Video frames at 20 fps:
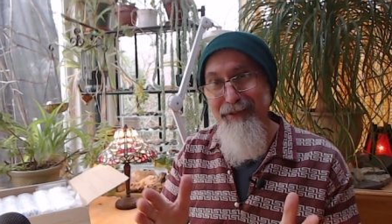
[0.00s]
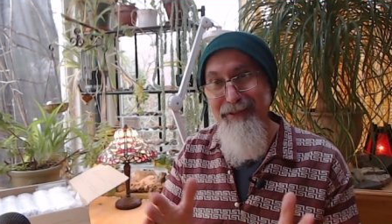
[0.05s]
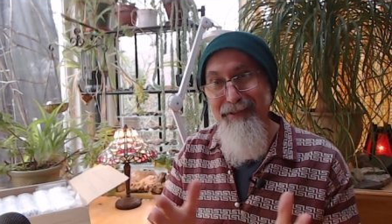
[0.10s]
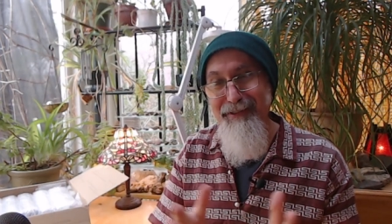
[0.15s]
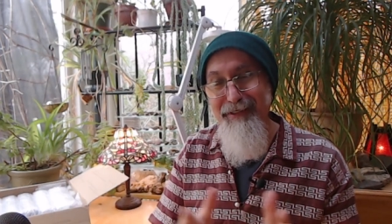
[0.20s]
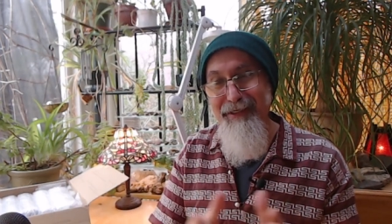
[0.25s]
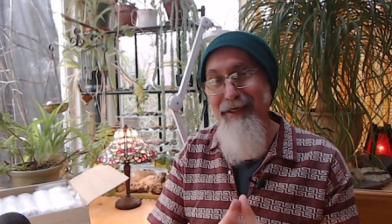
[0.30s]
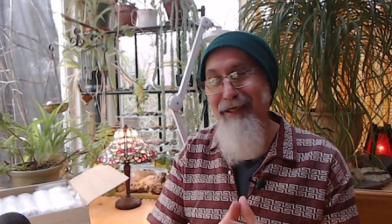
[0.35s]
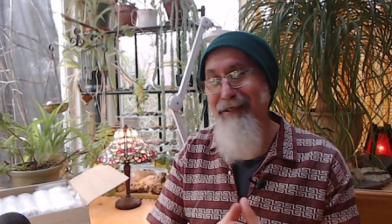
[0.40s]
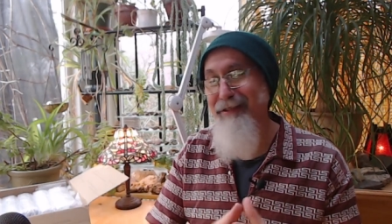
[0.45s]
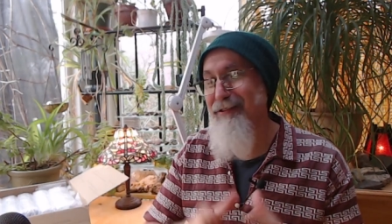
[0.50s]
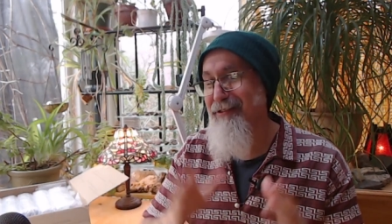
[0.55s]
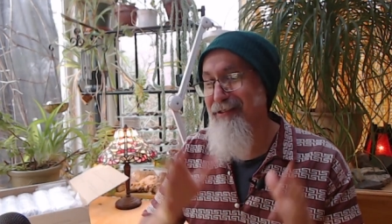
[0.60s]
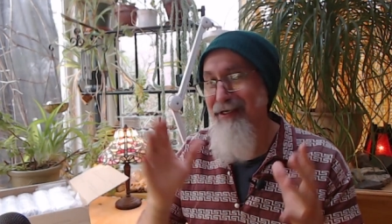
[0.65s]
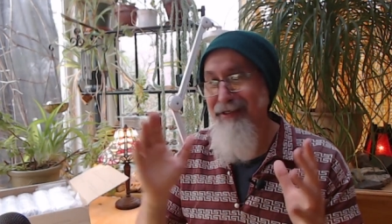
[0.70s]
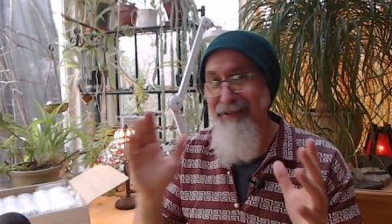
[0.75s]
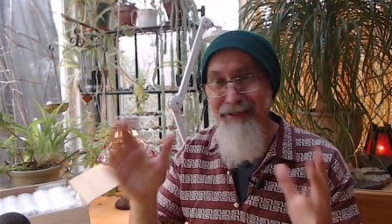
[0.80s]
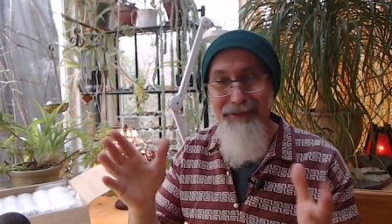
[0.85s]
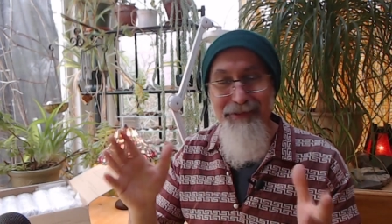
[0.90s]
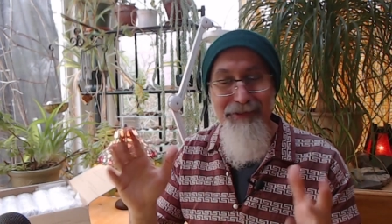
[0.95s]
He said, I
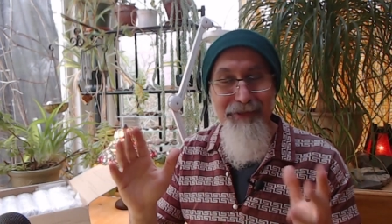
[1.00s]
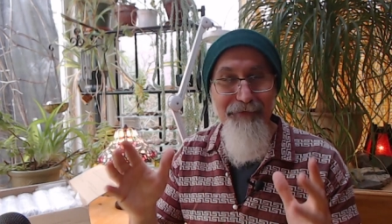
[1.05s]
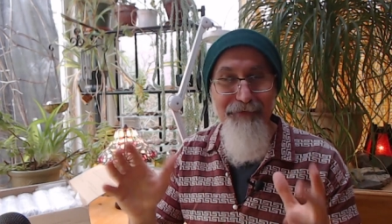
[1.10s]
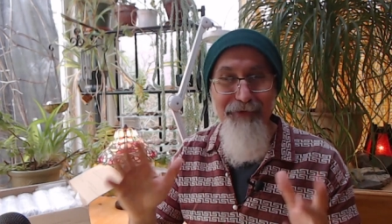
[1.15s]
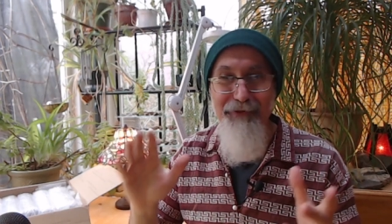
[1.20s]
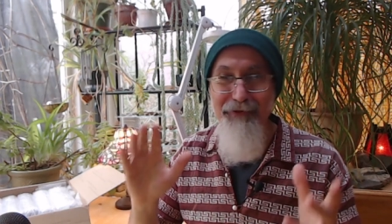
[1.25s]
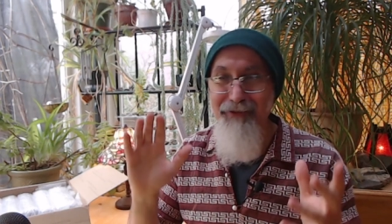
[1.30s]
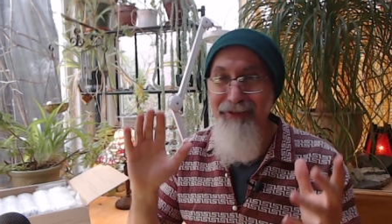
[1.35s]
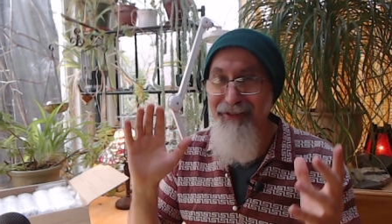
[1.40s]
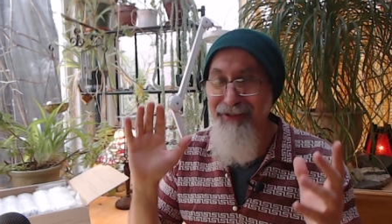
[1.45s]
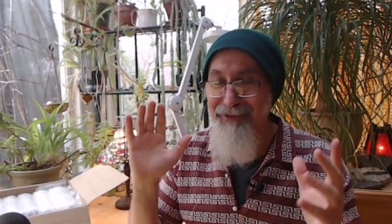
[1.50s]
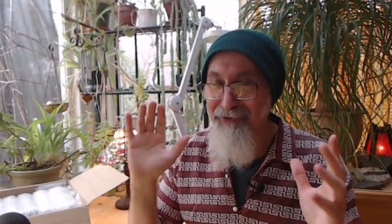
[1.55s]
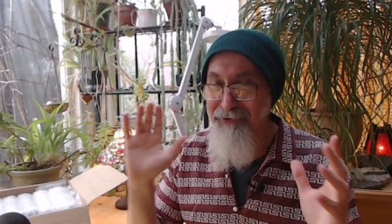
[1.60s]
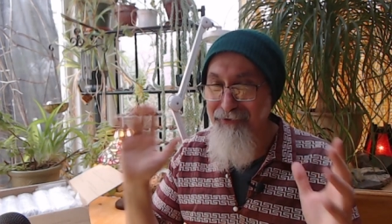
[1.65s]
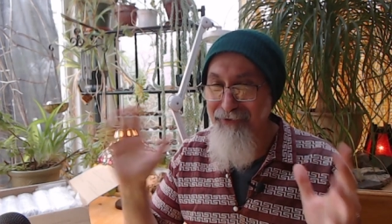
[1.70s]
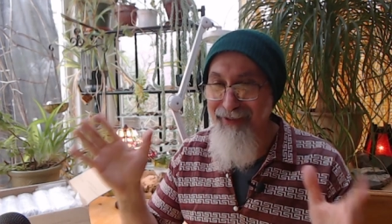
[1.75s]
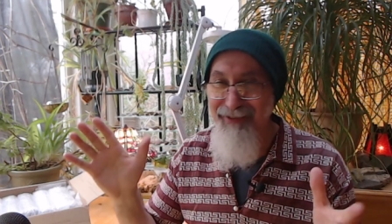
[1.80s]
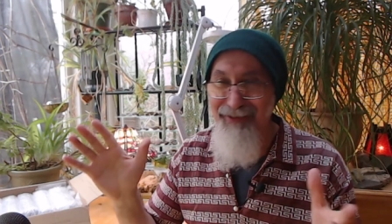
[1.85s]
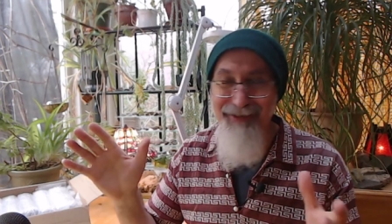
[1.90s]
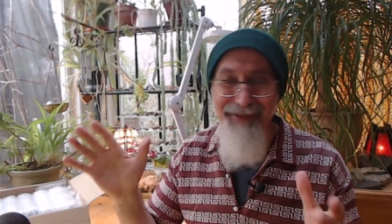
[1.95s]
sent the stuff in to get
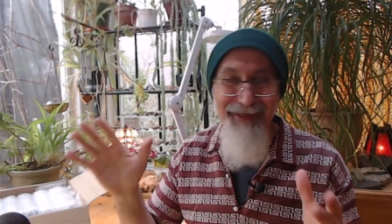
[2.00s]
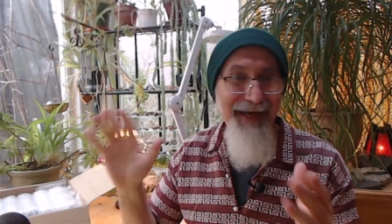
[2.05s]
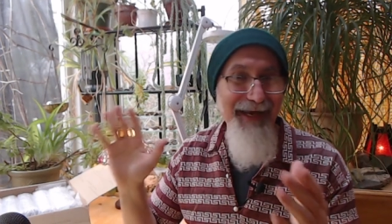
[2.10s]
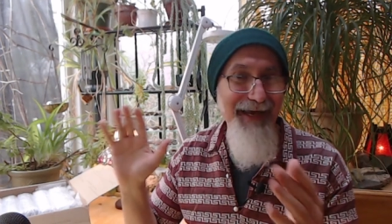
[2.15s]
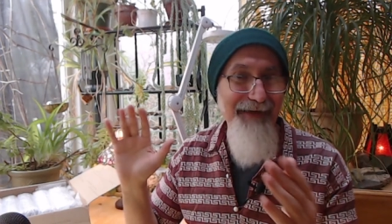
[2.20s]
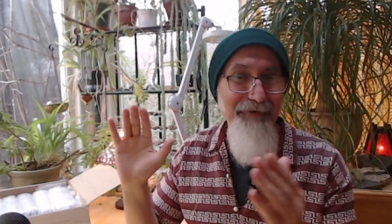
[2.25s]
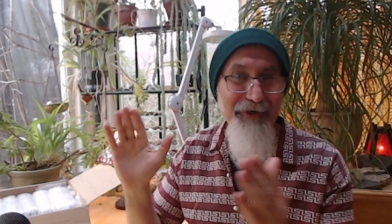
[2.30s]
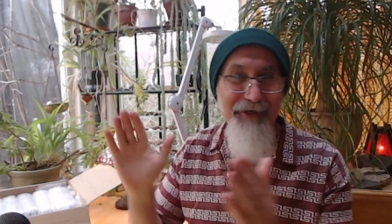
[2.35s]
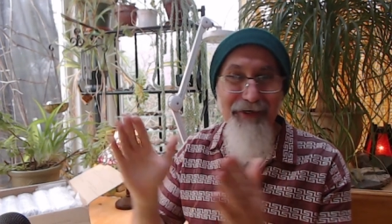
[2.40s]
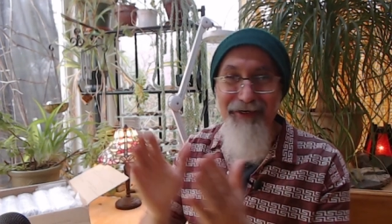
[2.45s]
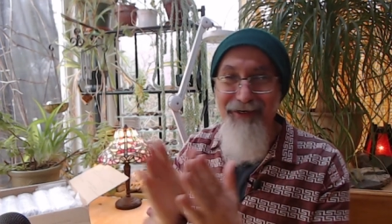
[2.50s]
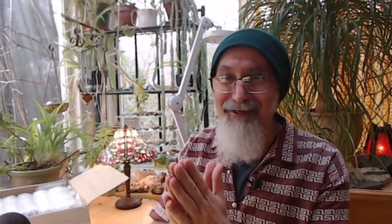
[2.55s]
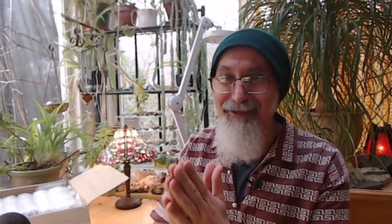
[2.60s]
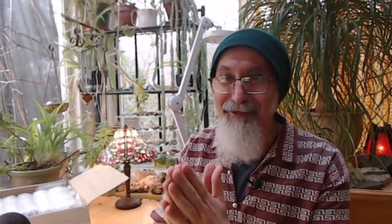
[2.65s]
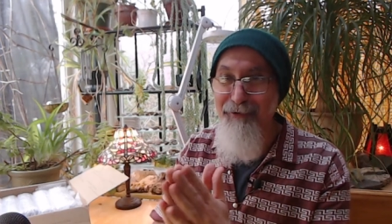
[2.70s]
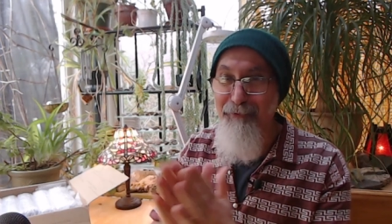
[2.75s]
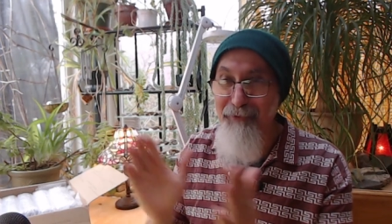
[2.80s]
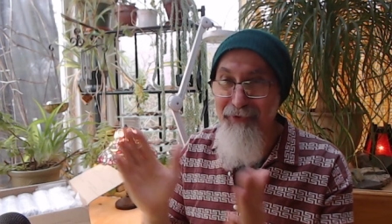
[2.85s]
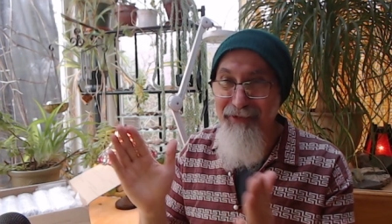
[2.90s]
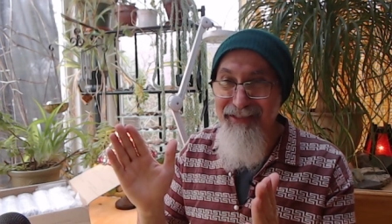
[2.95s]
graded. I have a
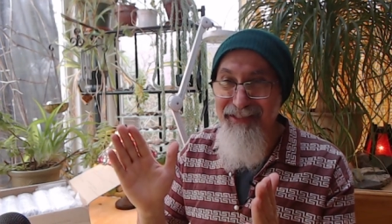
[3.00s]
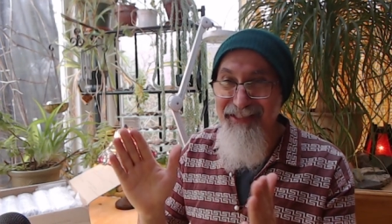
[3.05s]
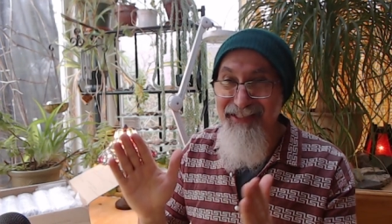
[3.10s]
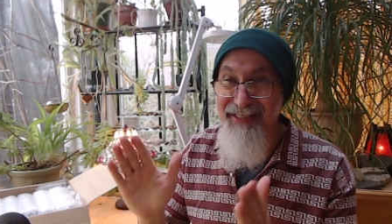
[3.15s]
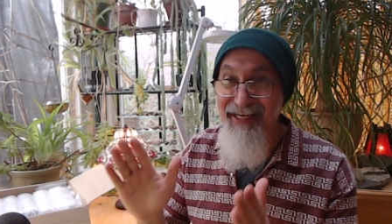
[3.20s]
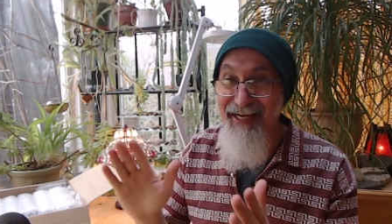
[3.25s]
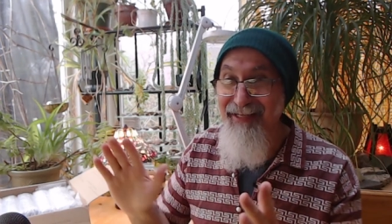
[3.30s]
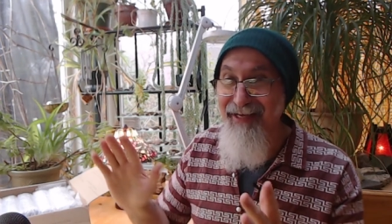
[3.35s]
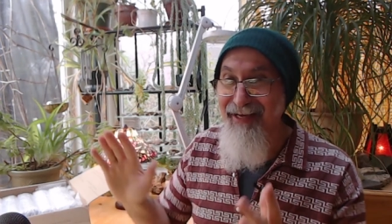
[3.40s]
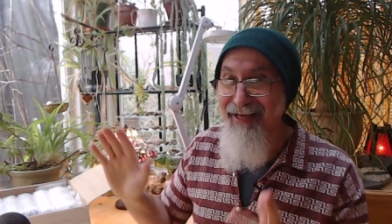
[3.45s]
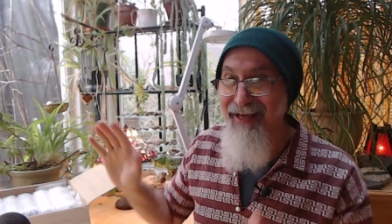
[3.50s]
complete set.